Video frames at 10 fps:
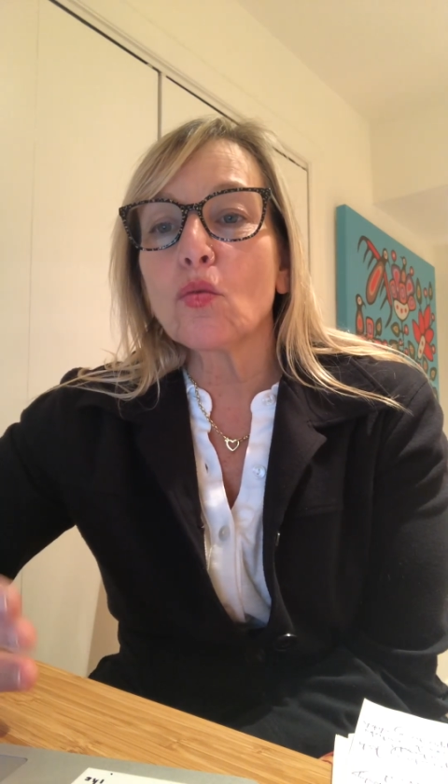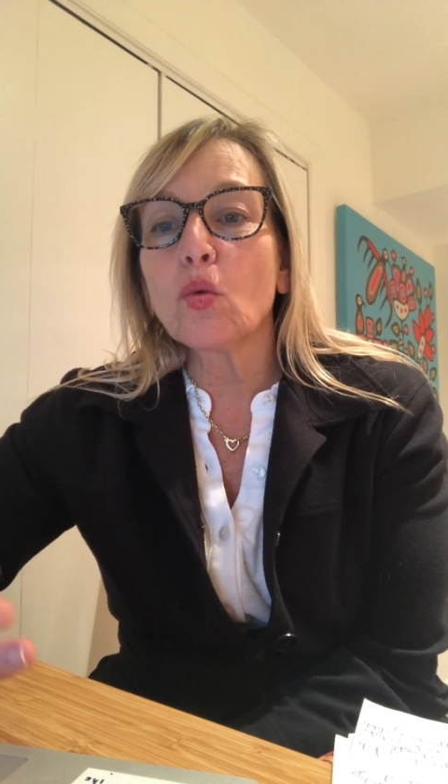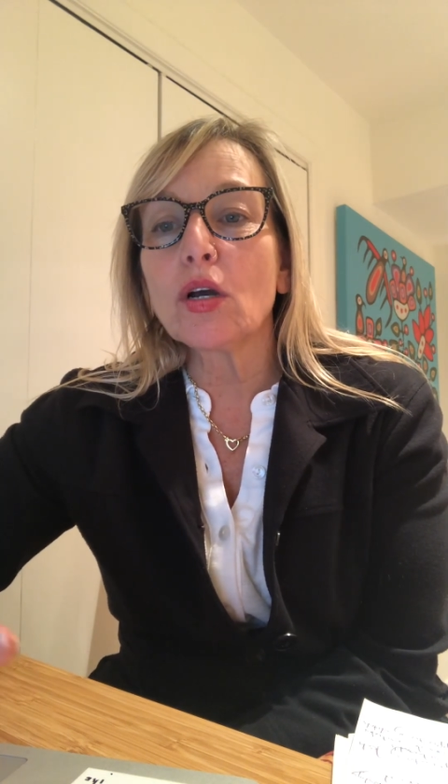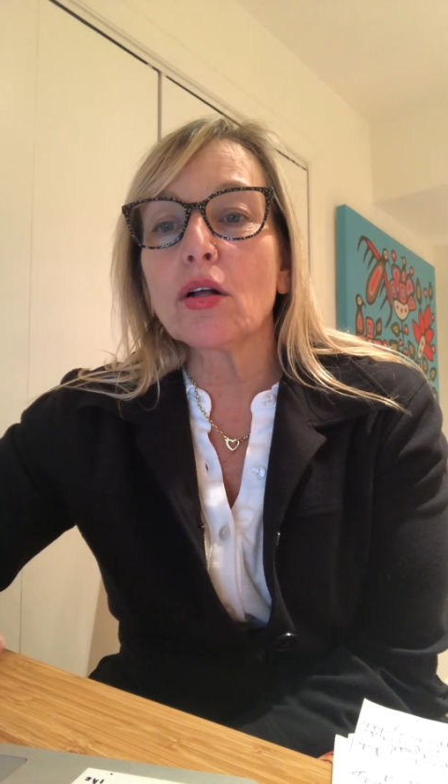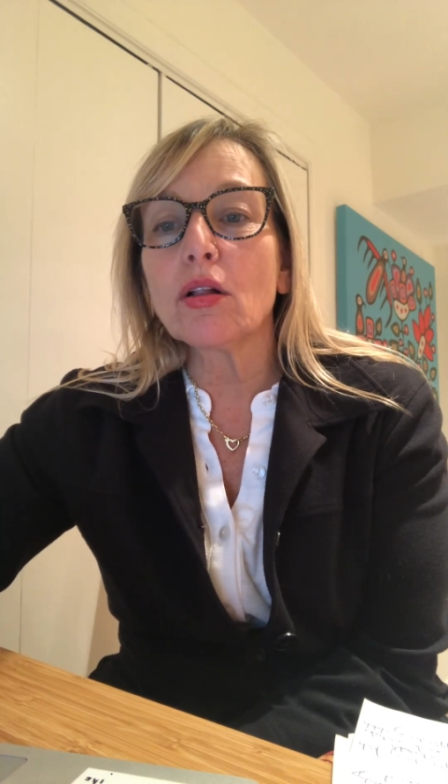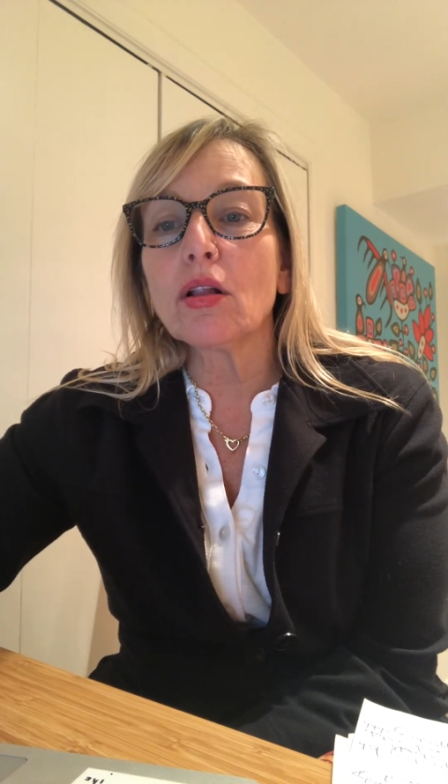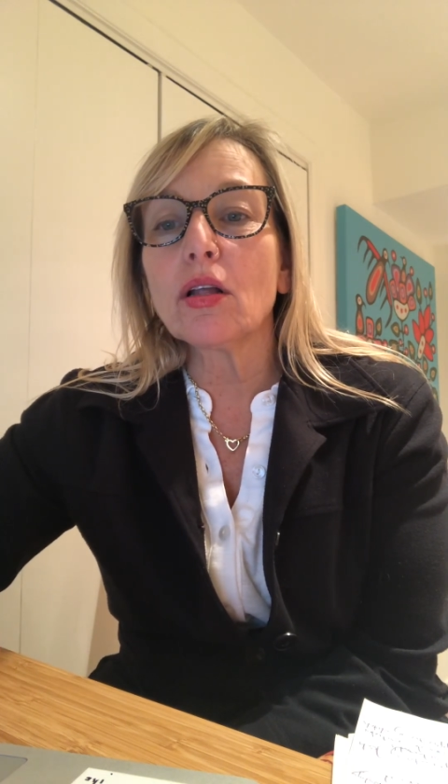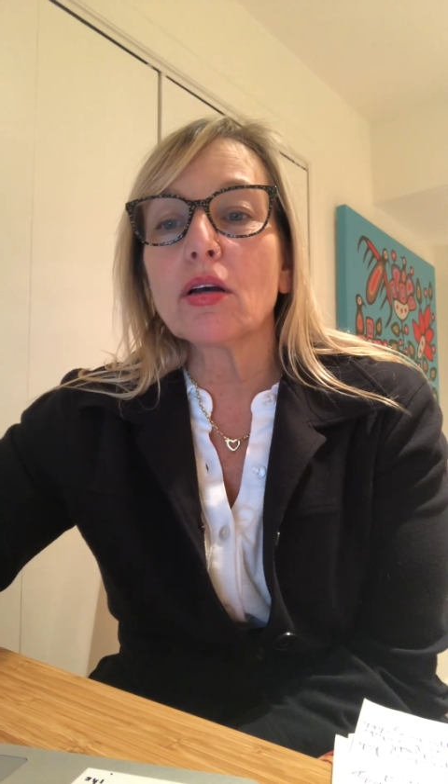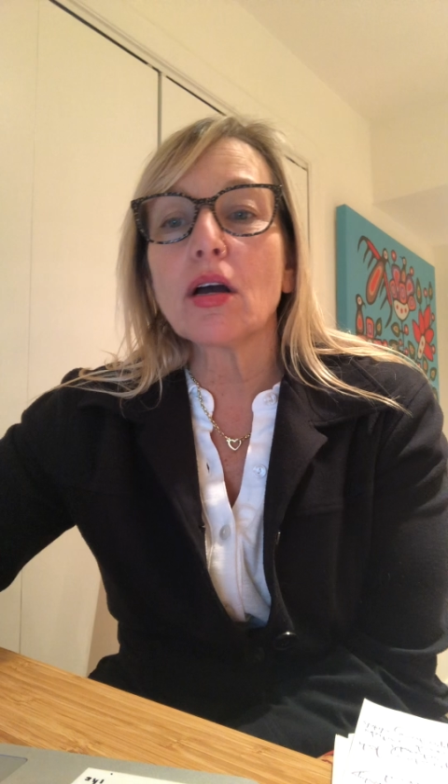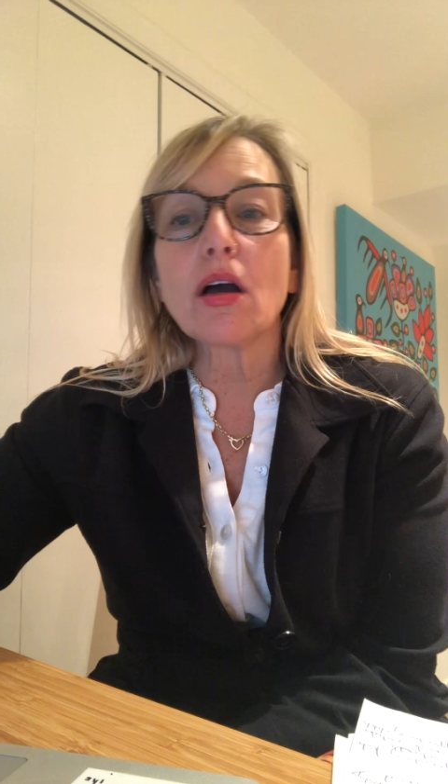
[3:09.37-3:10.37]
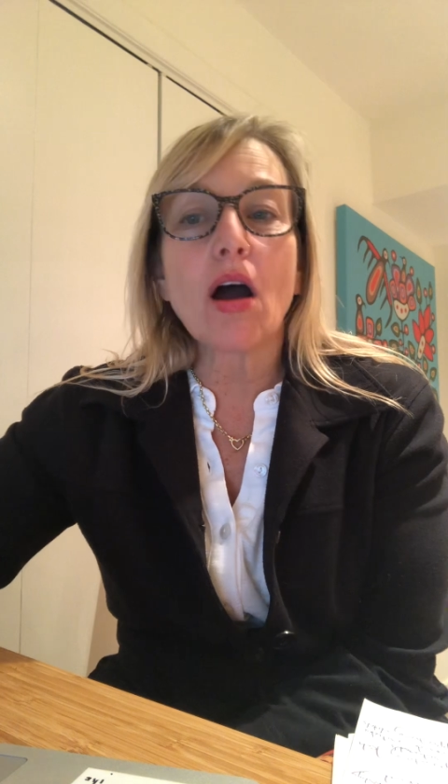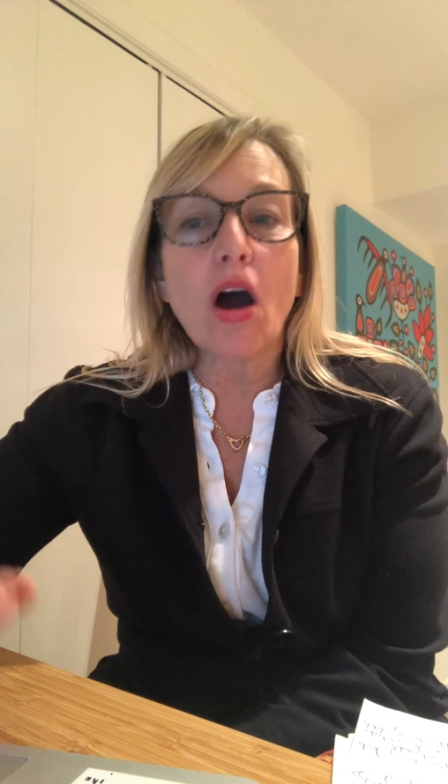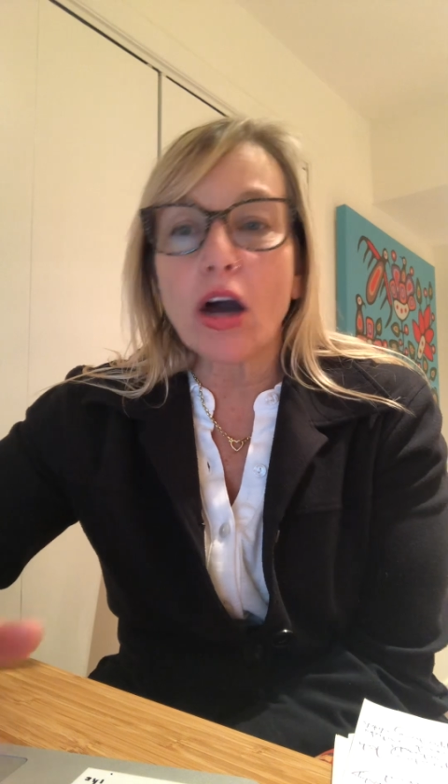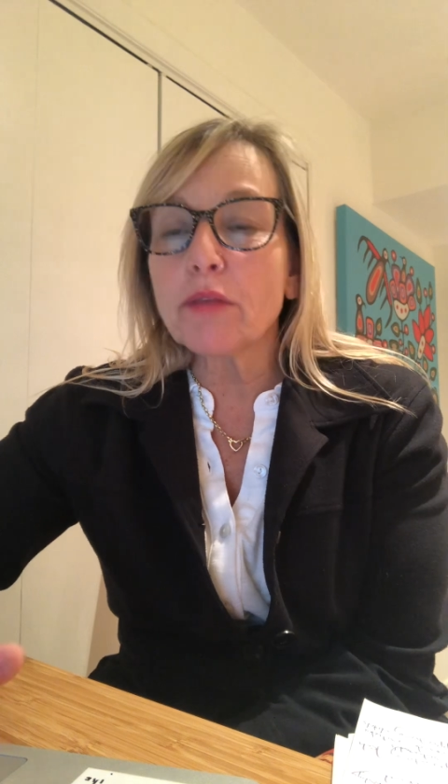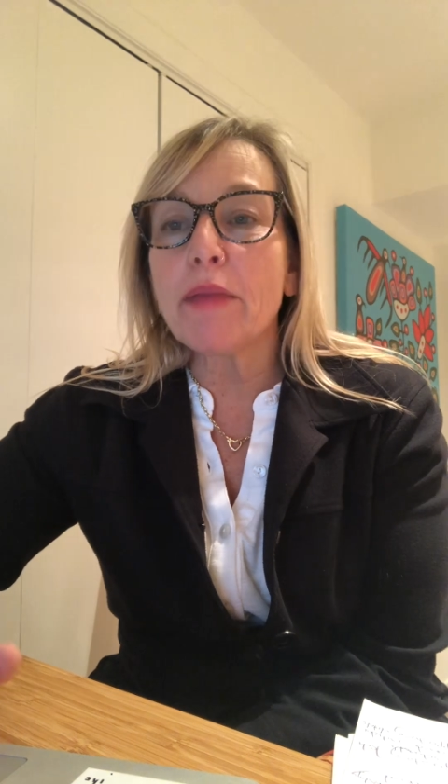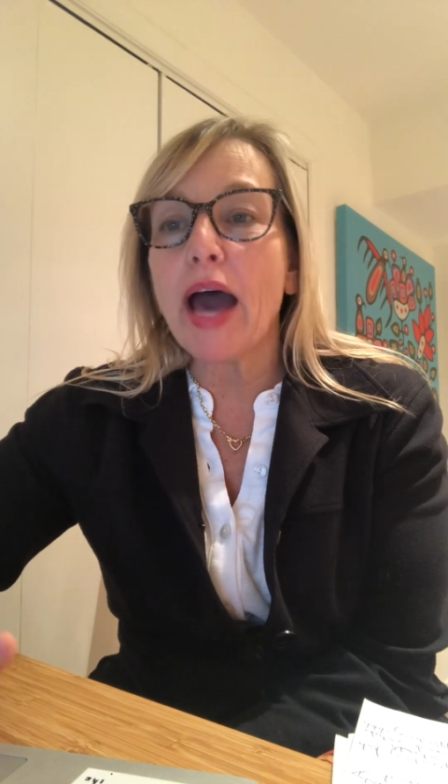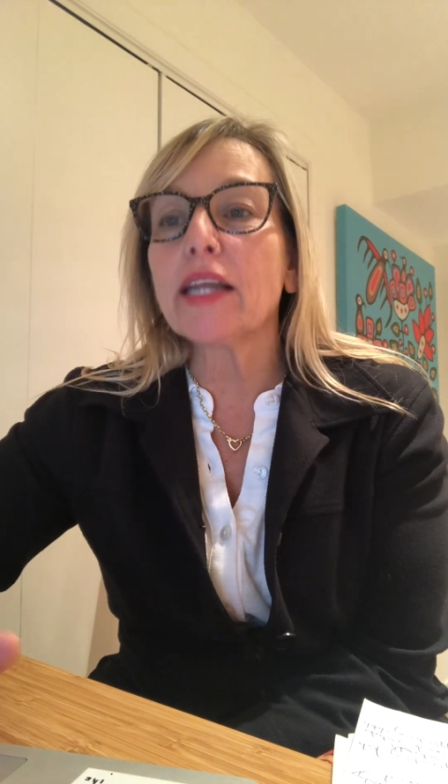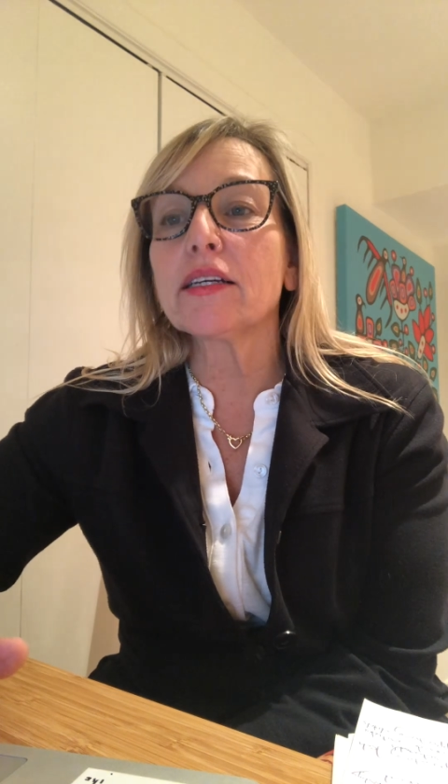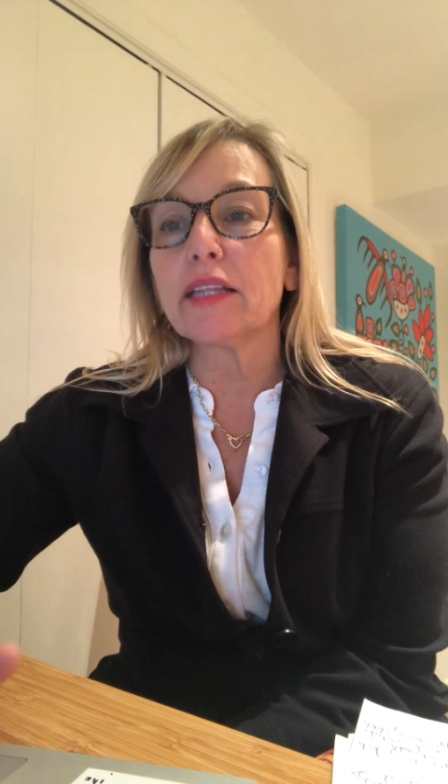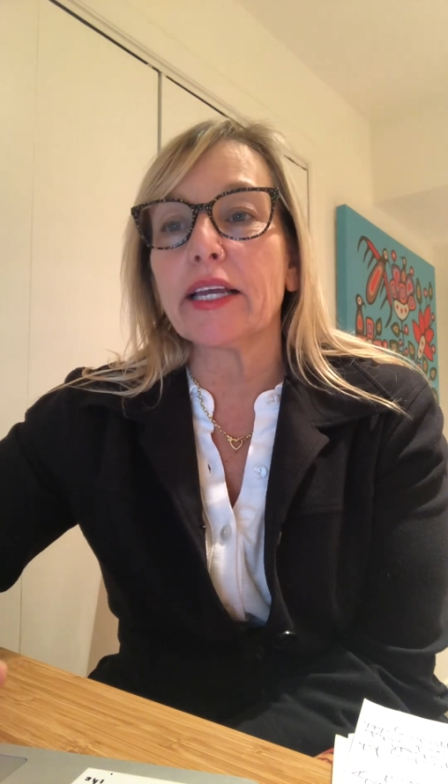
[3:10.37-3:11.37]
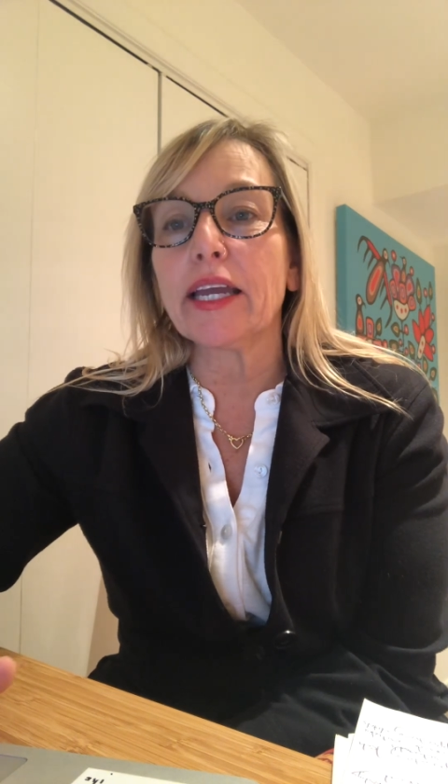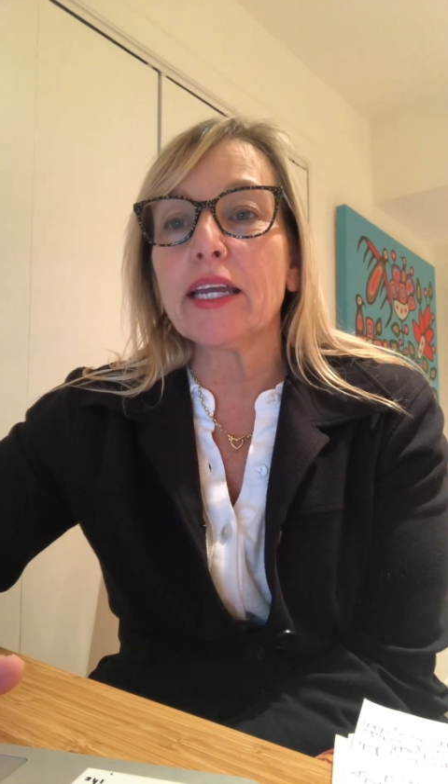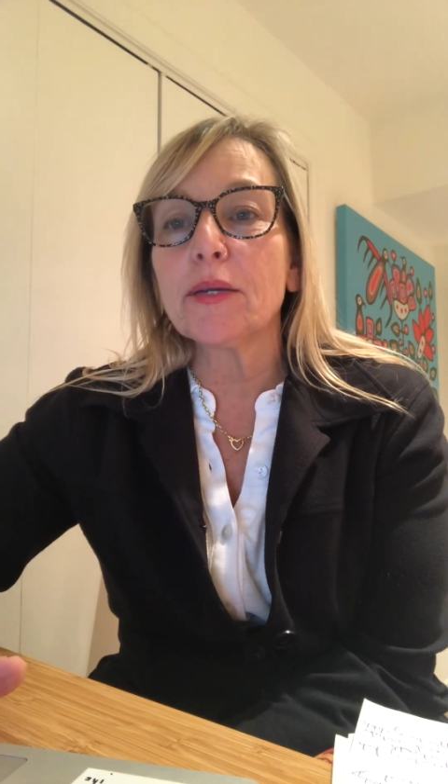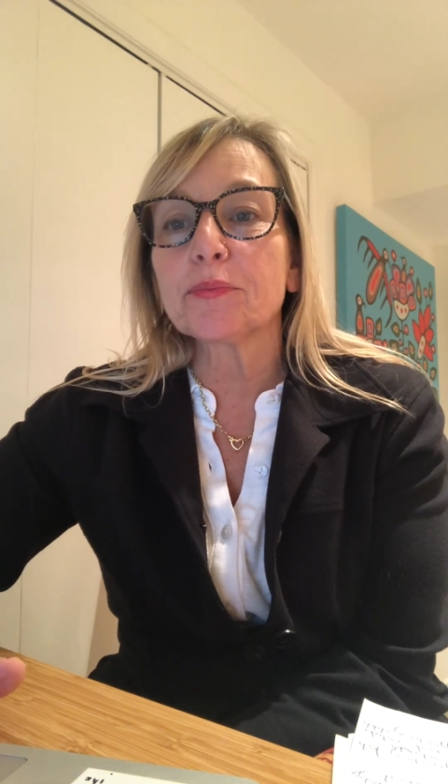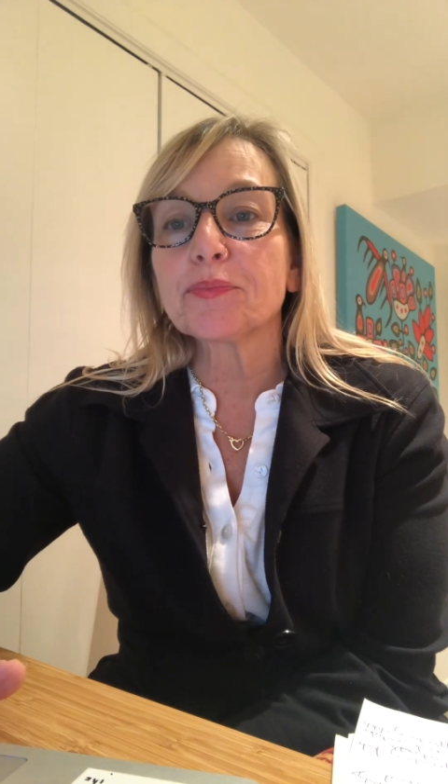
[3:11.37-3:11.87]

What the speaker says: will automatically